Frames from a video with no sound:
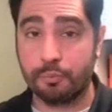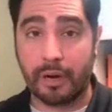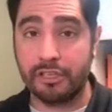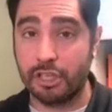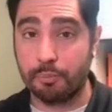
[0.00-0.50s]

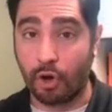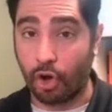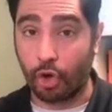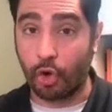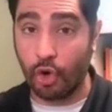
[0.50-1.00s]
spreadsheets but
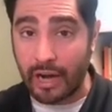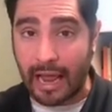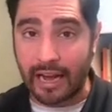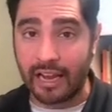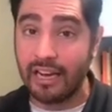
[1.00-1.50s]
aren't good
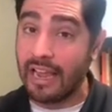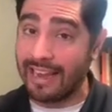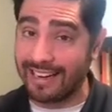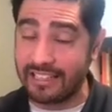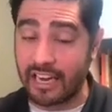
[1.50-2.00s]
at it, and
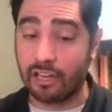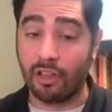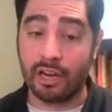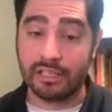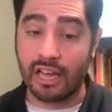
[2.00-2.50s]
it can take a
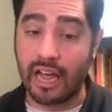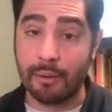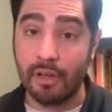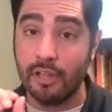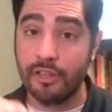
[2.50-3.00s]
lot of
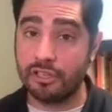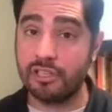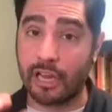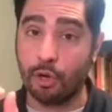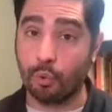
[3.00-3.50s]
time, this is
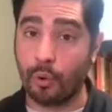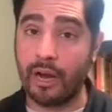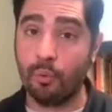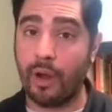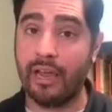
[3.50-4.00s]
a
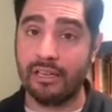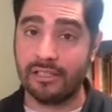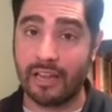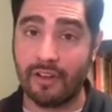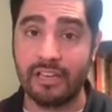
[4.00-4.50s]
great way to
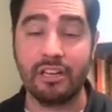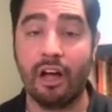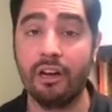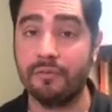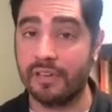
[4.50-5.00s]
save a ton of